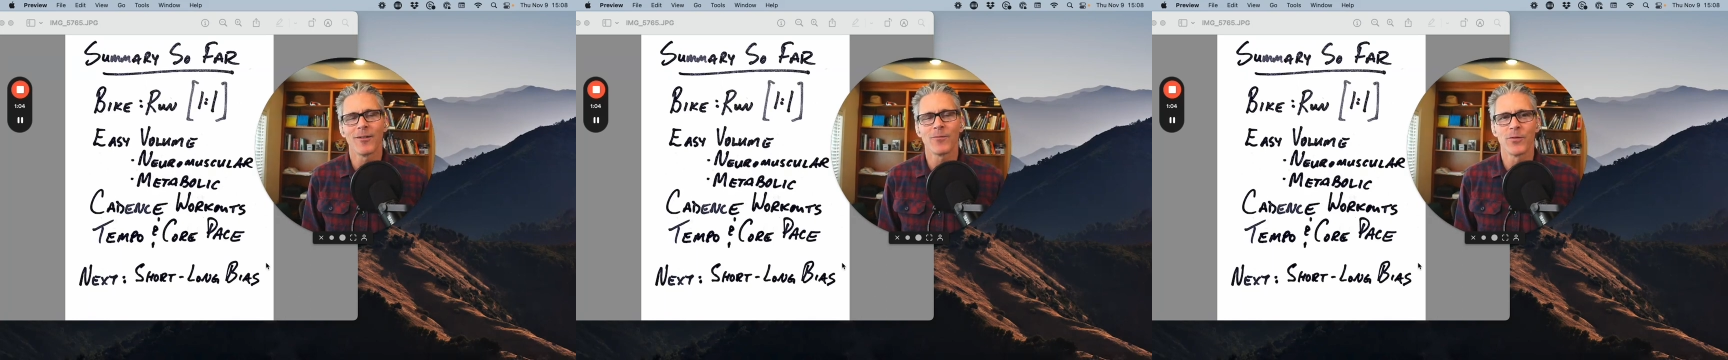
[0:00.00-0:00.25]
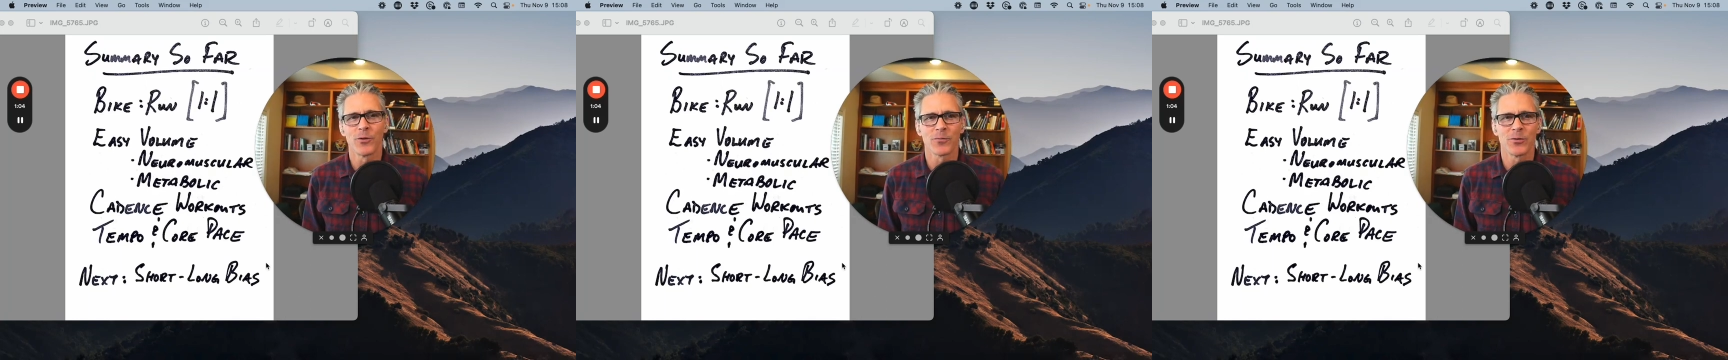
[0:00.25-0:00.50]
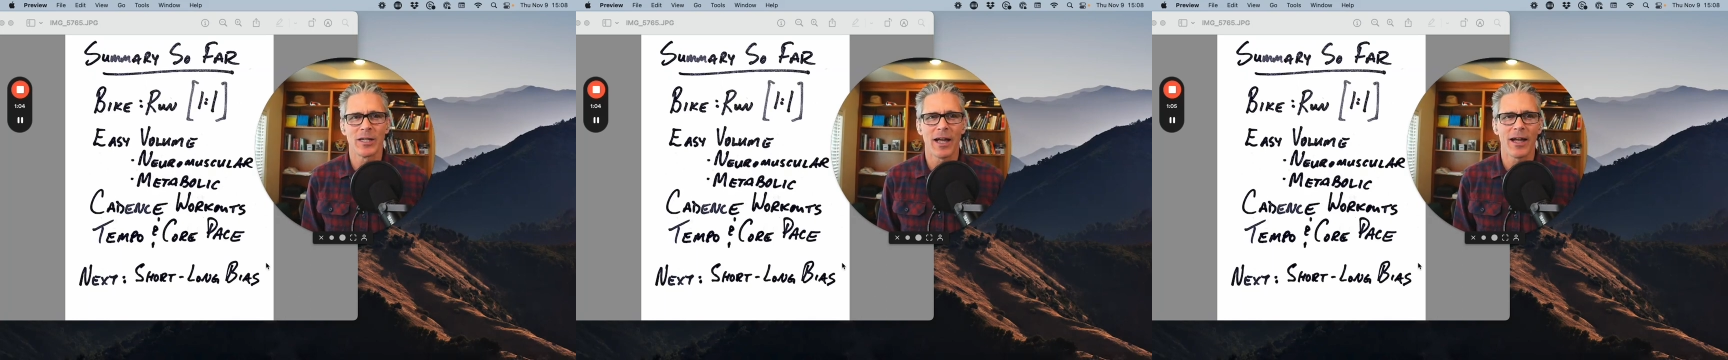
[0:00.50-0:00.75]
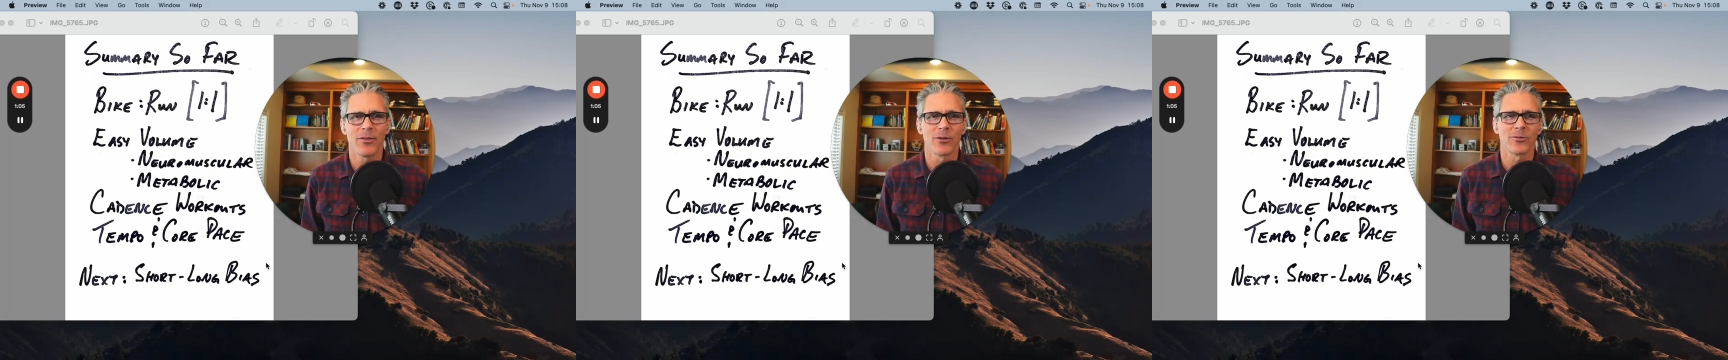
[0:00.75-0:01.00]
feel free to
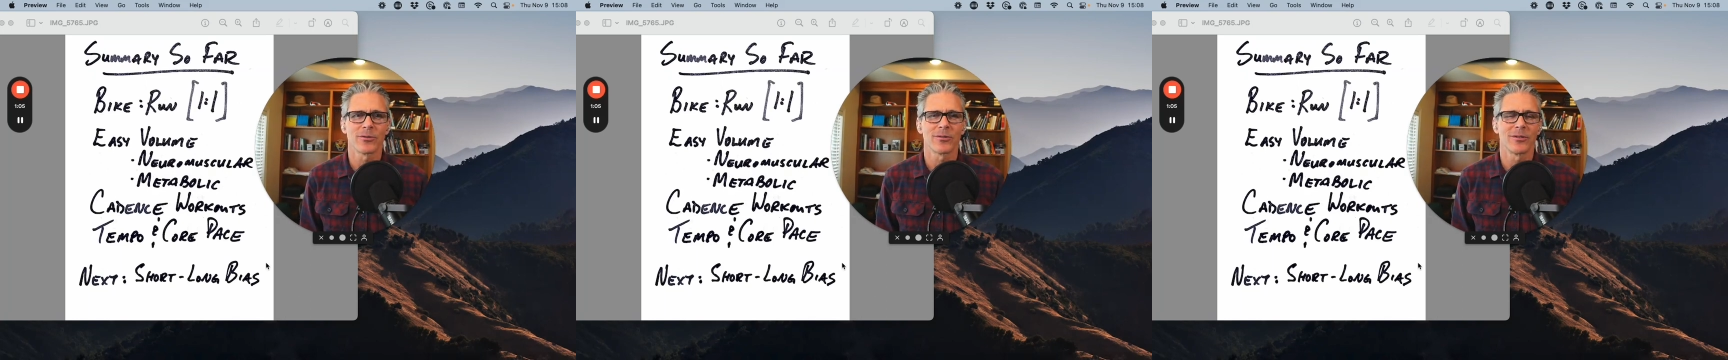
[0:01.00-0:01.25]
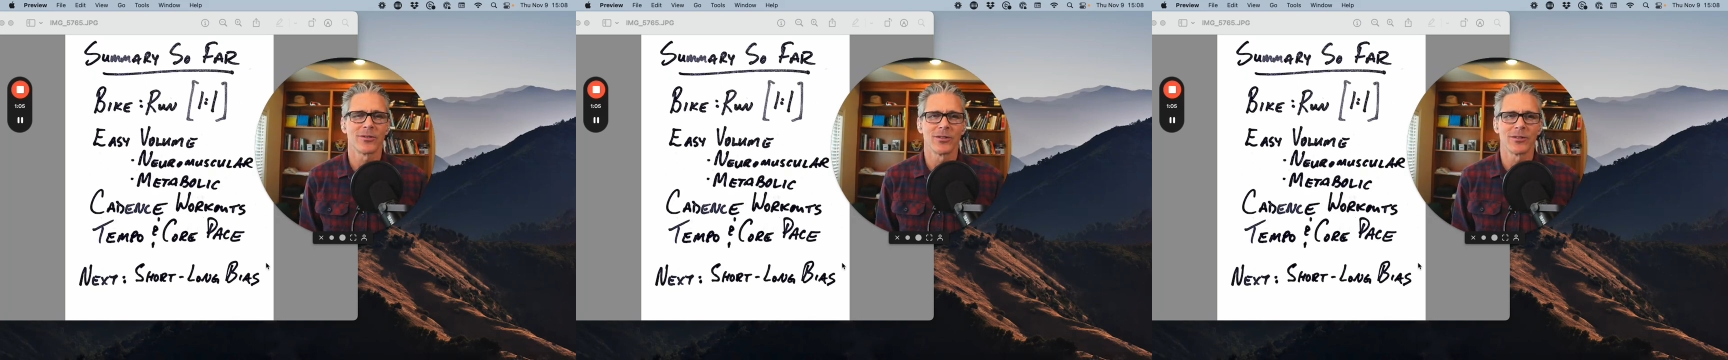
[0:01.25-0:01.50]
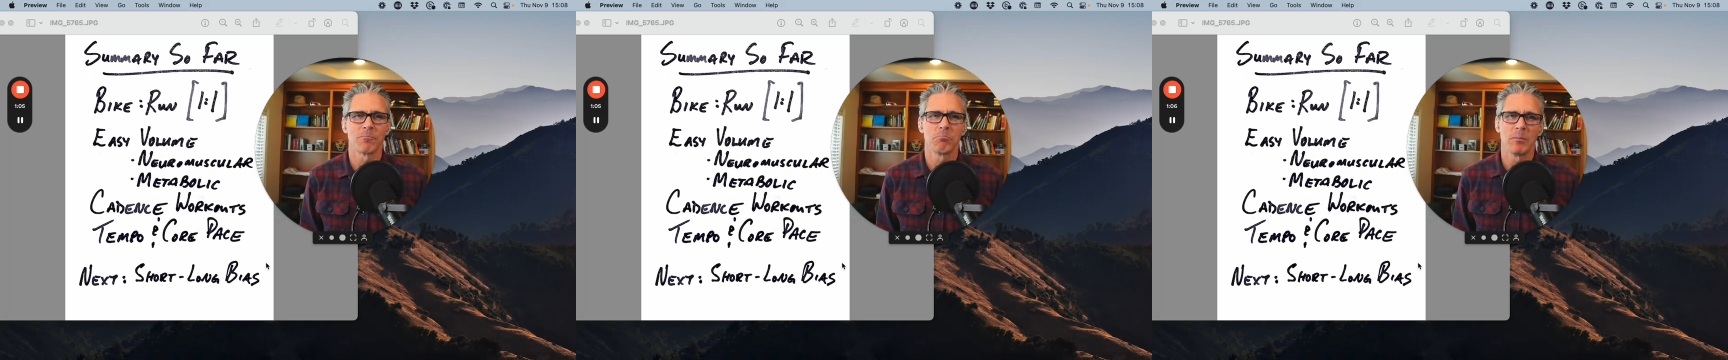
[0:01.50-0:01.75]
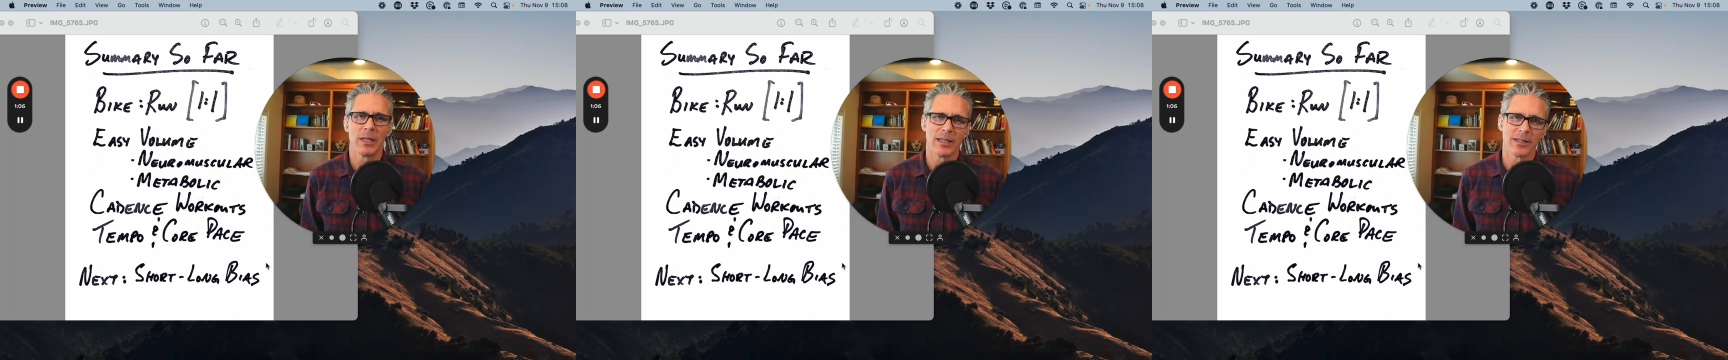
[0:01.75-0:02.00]
add those, such as
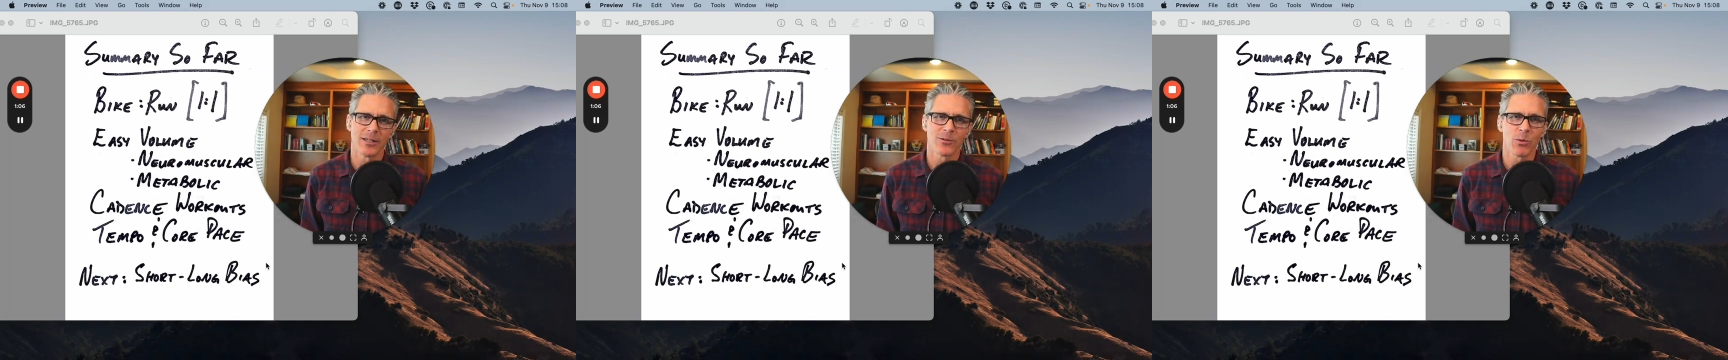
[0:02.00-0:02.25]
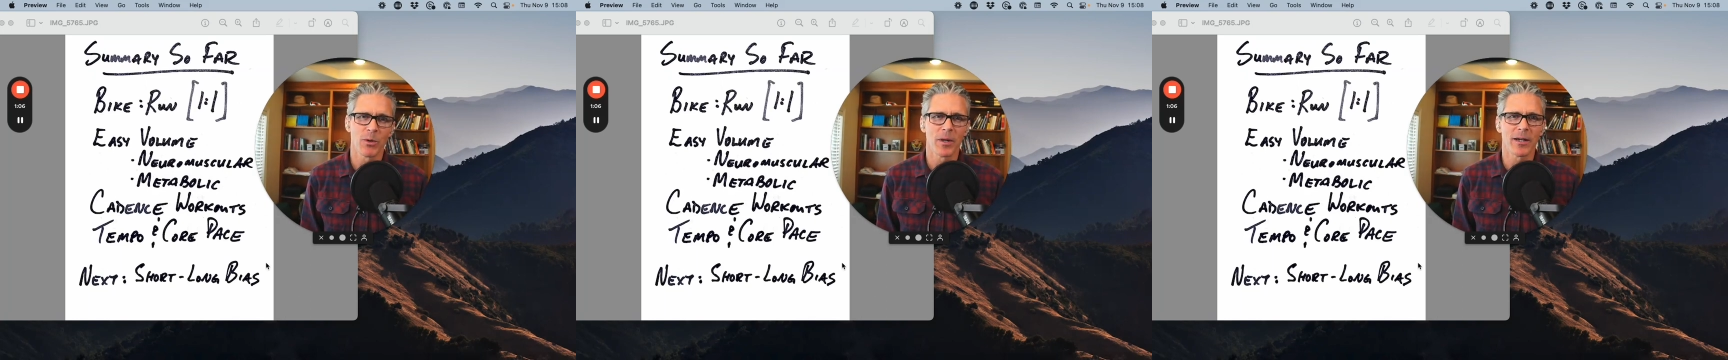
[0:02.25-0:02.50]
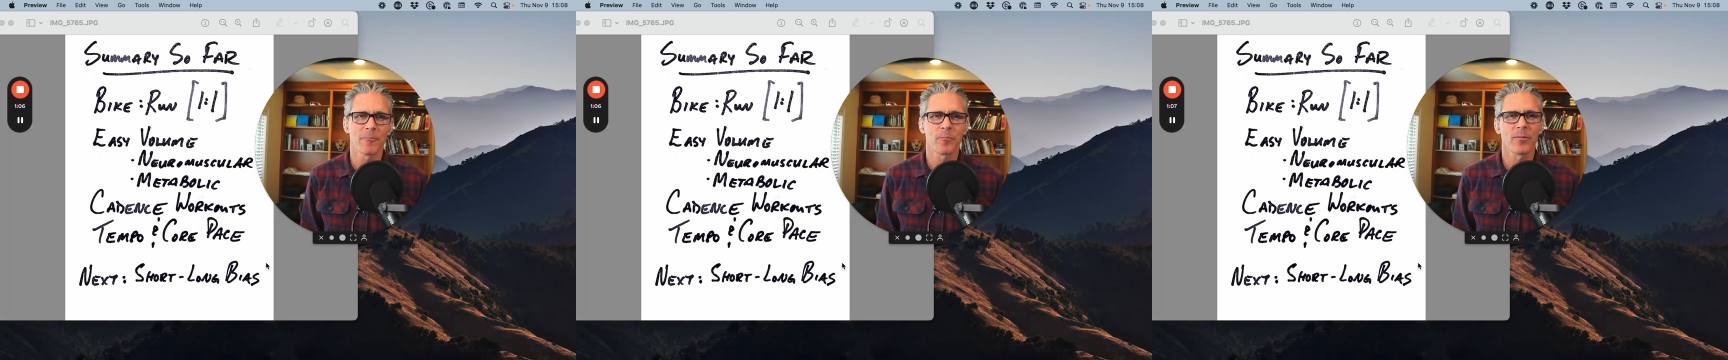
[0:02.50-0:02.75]
easy swimming.